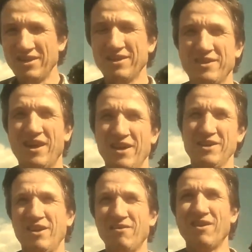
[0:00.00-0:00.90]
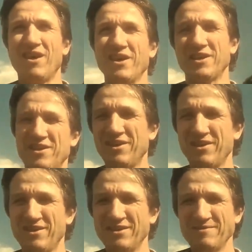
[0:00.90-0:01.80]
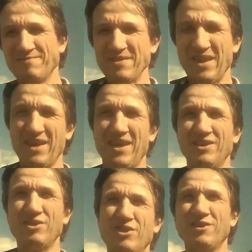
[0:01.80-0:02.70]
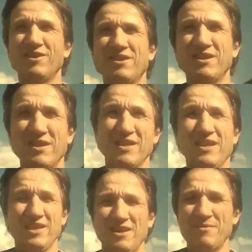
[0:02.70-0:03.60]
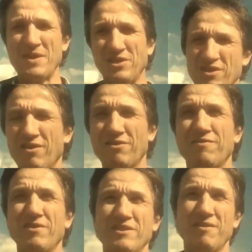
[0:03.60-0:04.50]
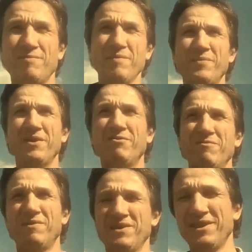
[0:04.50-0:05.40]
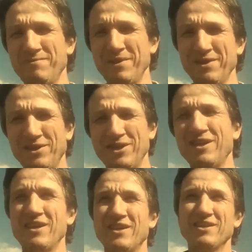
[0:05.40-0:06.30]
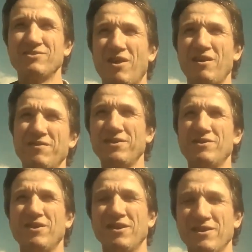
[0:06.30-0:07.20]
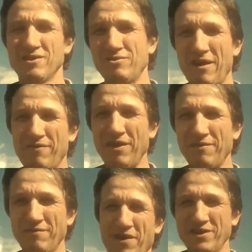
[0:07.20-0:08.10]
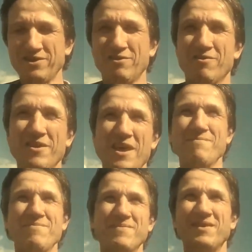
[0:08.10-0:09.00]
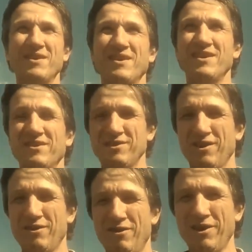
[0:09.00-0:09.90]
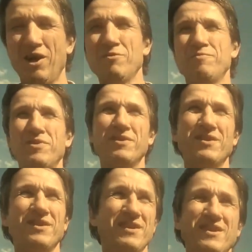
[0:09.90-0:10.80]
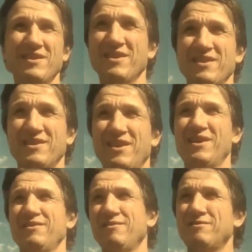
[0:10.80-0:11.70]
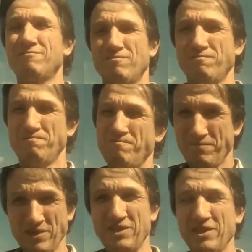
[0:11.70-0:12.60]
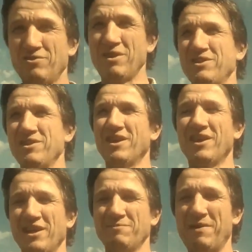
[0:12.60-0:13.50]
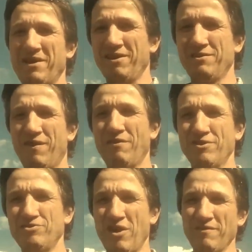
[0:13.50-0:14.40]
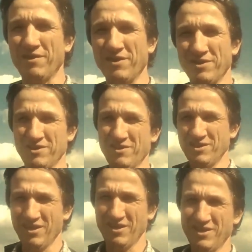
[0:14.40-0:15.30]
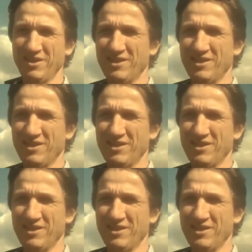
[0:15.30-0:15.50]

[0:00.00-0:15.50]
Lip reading: that I don't like. And as I mentioned, a lot of roads have been built, but this means drivers can travel even faster on them. So I hope that the situation here gets better as far as driving is concerned.